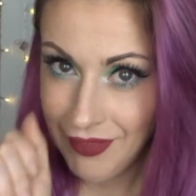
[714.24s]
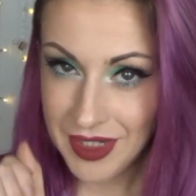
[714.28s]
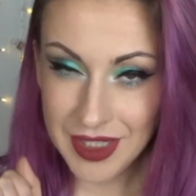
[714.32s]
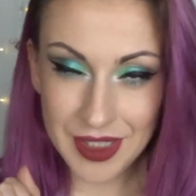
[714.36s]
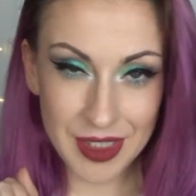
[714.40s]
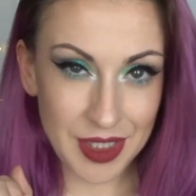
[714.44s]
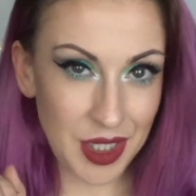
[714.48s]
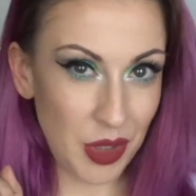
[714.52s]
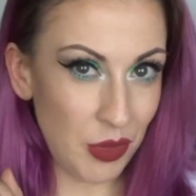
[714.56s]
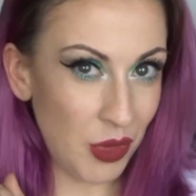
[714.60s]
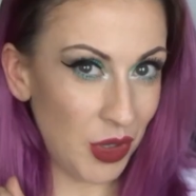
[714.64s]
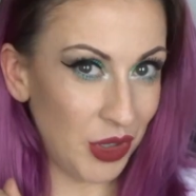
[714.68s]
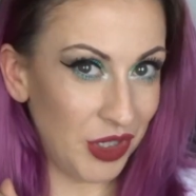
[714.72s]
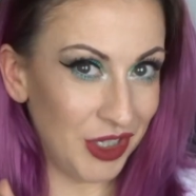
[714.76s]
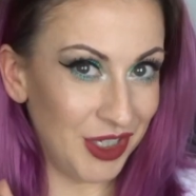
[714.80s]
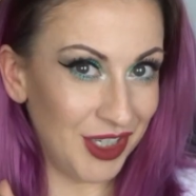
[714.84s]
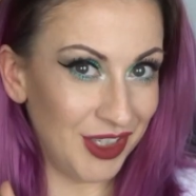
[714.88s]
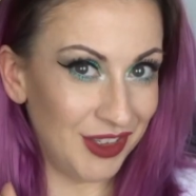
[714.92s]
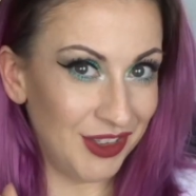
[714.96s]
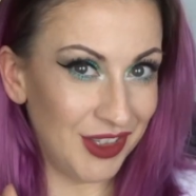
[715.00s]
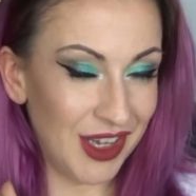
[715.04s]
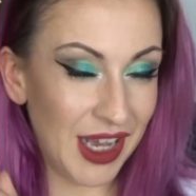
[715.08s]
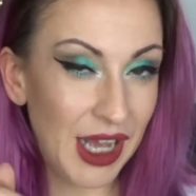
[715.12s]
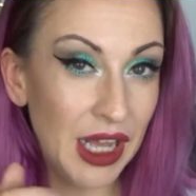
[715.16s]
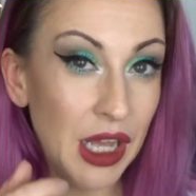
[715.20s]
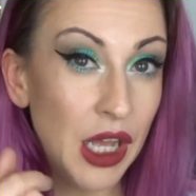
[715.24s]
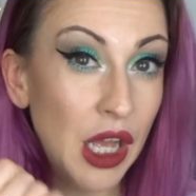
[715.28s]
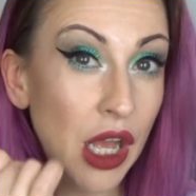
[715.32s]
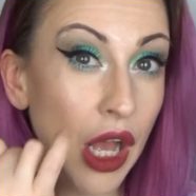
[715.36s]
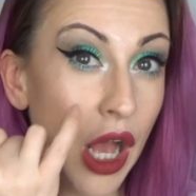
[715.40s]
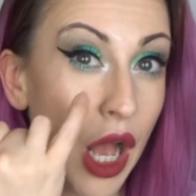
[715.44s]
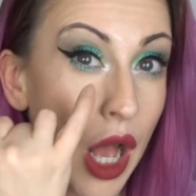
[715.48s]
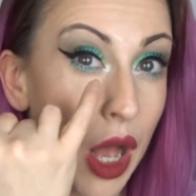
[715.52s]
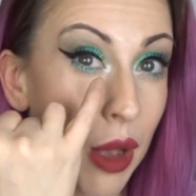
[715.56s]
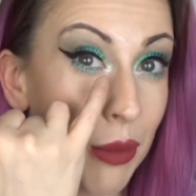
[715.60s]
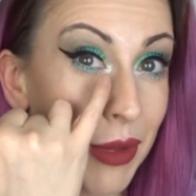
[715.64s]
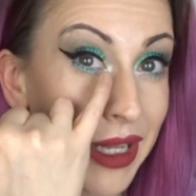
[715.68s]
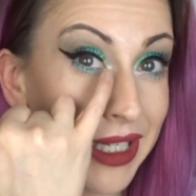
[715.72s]
See what they did there.
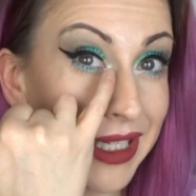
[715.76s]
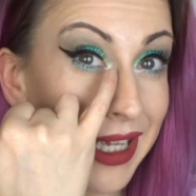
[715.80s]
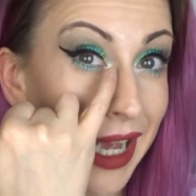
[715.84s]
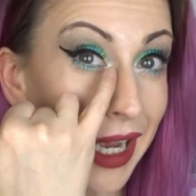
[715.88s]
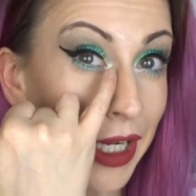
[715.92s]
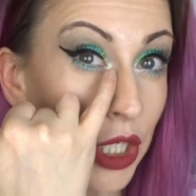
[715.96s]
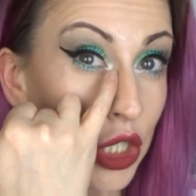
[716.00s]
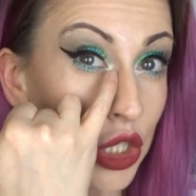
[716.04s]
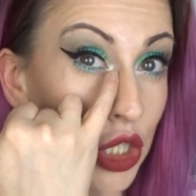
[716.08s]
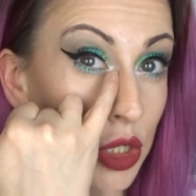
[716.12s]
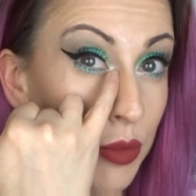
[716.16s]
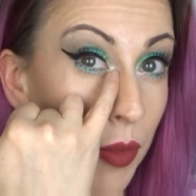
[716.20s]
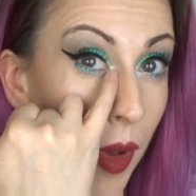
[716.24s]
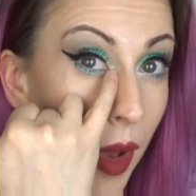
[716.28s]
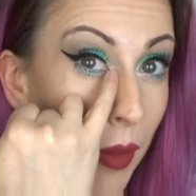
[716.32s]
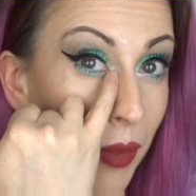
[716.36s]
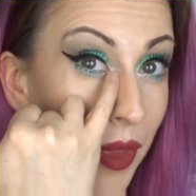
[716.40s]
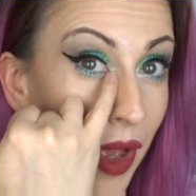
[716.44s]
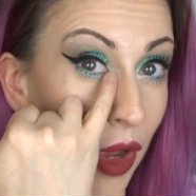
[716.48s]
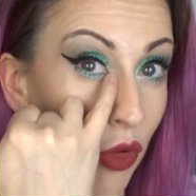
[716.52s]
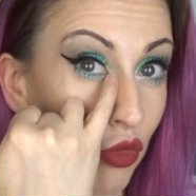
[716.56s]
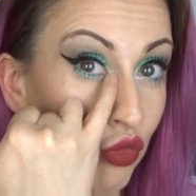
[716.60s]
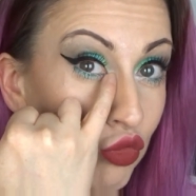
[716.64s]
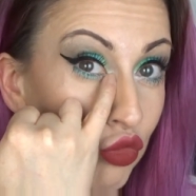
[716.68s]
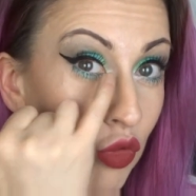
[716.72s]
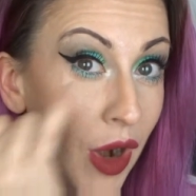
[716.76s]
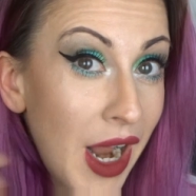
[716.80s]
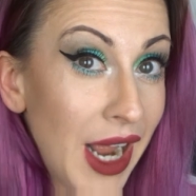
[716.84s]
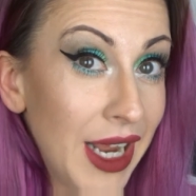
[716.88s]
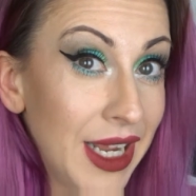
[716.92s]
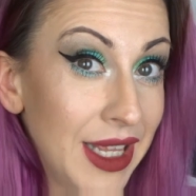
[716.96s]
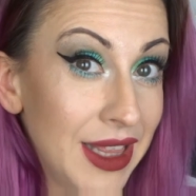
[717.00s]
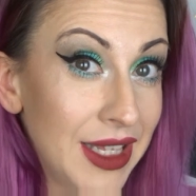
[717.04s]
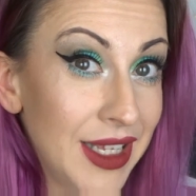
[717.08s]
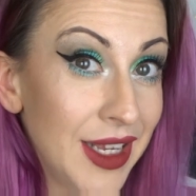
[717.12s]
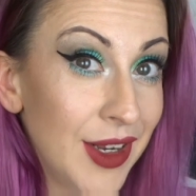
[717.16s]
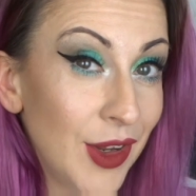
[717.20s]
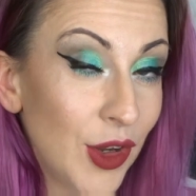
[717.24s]
Yeah, and I just popped that right
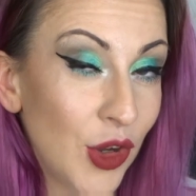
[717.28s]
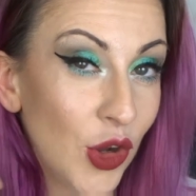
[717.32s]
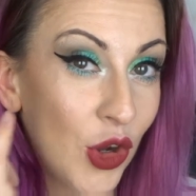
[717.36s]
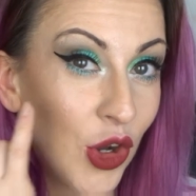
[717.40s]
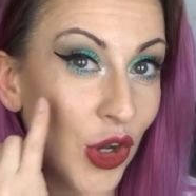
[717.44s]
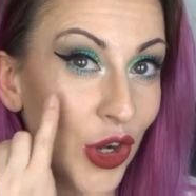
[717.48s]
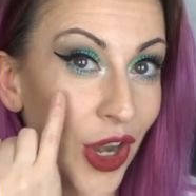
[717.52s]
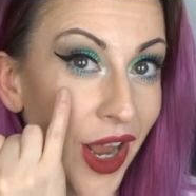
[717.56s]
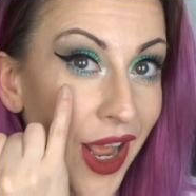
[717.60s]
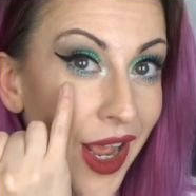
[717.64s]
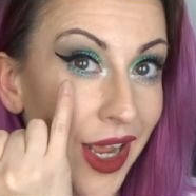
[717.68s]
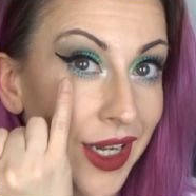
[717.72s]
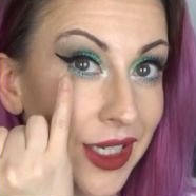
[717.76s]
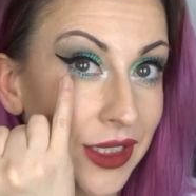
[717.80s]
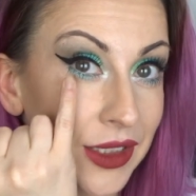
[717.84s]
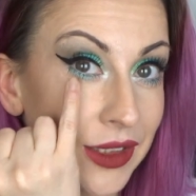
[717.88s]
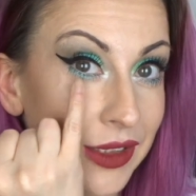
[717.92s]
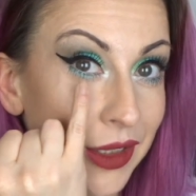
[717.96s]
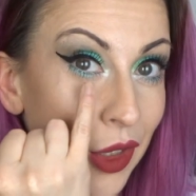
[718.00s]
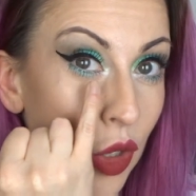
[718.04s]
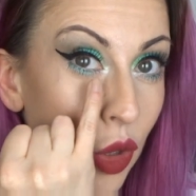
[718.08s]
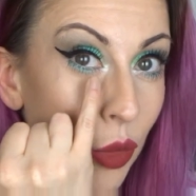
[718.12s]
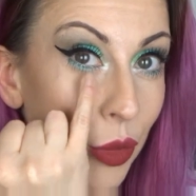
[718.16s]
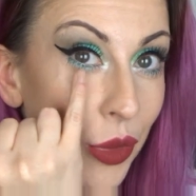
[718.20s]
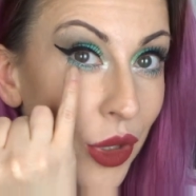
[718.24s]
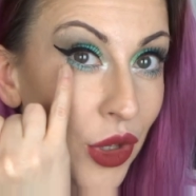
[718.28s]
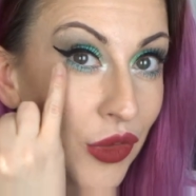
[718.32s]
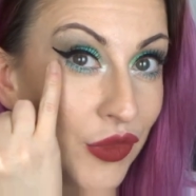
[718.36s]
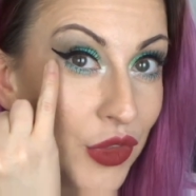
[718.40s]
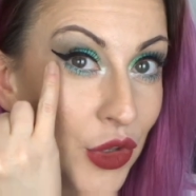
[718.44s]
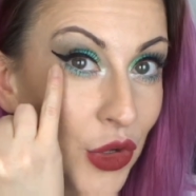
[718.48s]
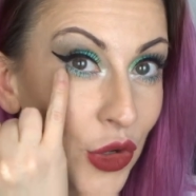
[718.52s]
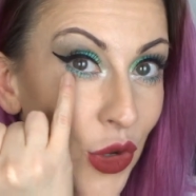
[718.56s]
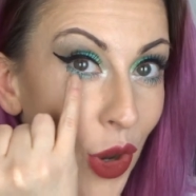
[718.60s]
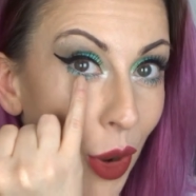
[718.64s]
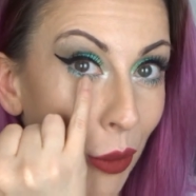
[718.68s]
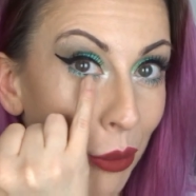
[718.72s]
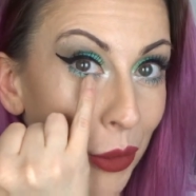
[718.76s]
in the inner corner and a little bit of the
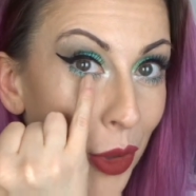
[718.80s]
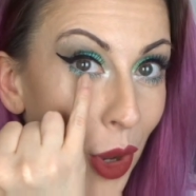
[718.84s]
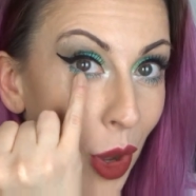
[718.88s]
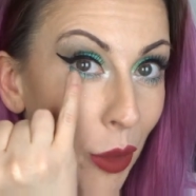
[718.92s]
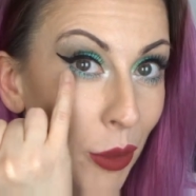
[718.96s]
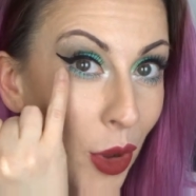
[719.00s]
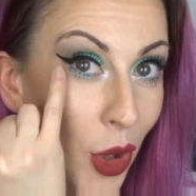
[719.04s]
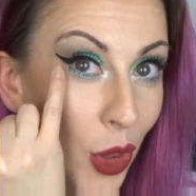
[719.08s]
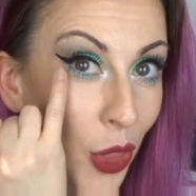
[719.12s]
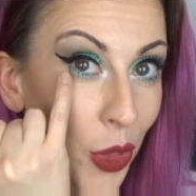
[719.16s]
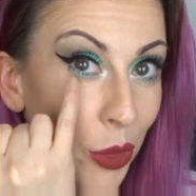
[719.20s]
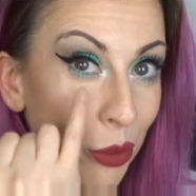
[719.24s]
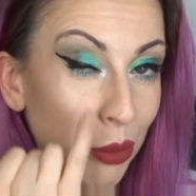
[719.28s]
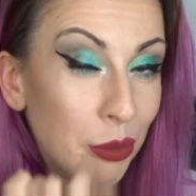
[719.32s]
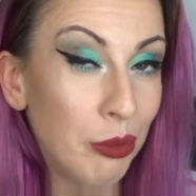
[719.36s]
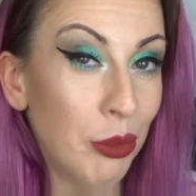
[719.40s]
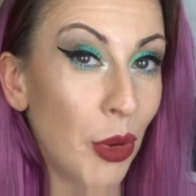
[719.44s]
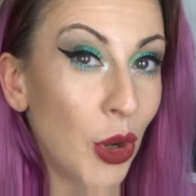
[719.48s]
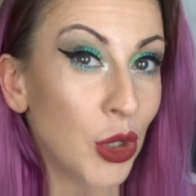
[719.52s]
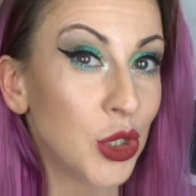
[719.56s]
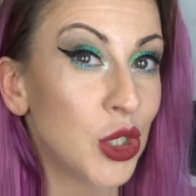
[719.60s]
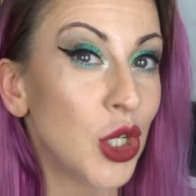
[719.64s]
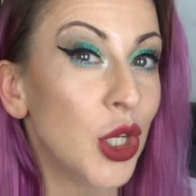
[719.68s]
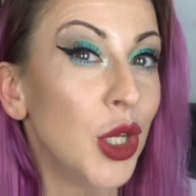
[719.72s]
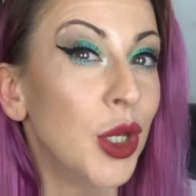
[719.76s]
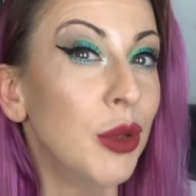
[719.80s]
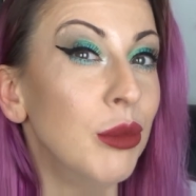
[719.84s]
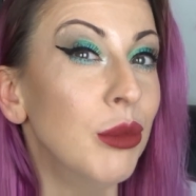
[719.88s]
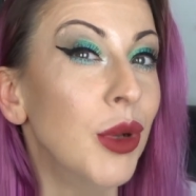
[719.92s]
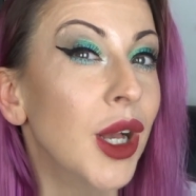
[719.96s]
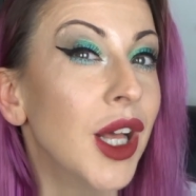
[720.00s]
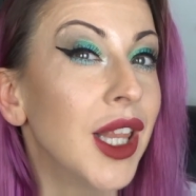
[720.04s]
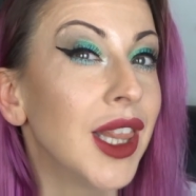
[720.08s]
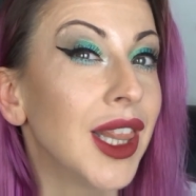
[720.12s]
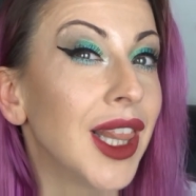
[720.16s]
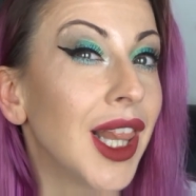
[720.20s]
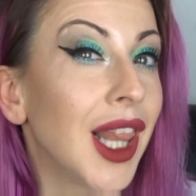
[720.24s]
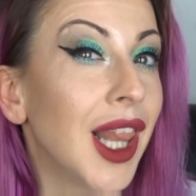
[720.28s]
Nom Nom on the bottom
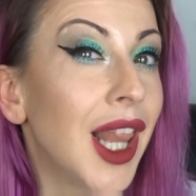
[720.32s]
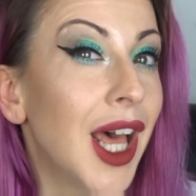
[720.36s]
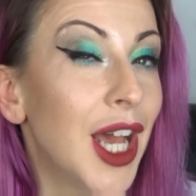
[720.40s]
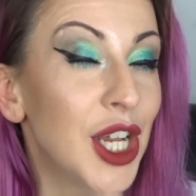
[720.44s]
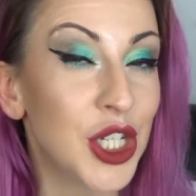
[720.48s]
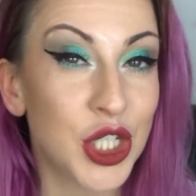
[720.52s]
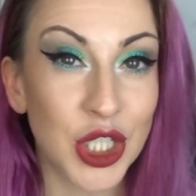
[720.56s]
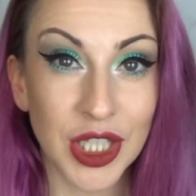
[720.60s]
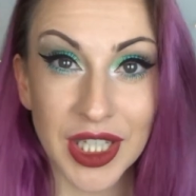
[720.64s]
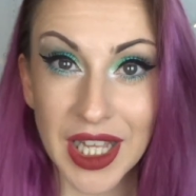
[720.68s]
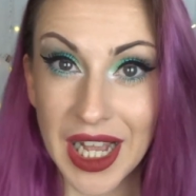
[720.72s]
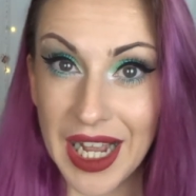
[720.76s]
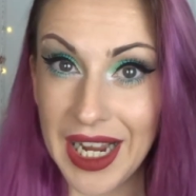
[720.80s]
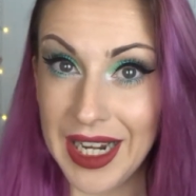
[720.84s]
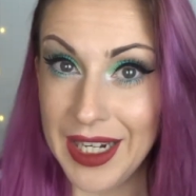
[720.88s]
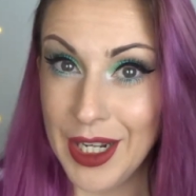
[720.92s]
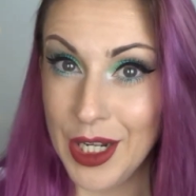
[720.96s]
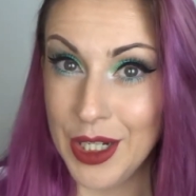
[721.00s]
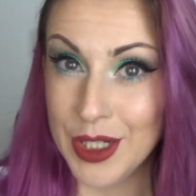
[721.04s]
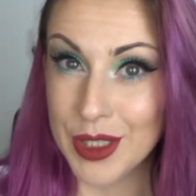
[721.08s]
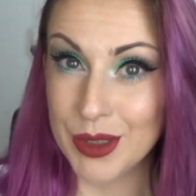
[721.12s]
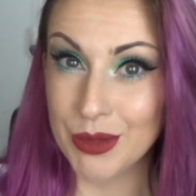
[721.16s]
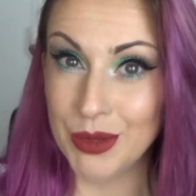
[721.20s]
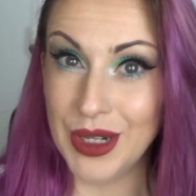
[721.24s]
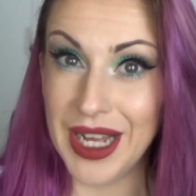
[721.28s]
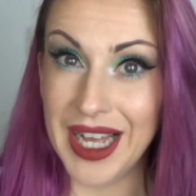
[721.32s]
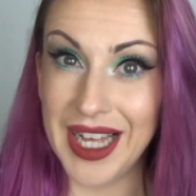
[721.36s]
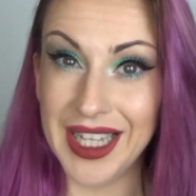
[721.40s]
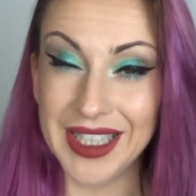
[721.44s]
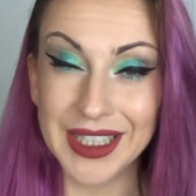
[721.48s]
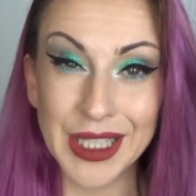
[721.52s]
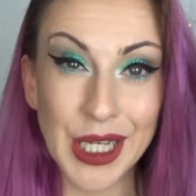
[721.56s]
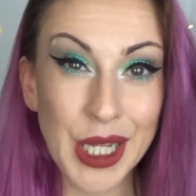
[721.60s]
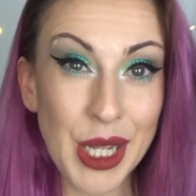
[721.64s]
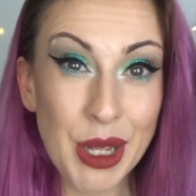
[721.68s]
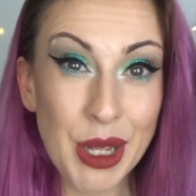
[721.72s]
lash line as well.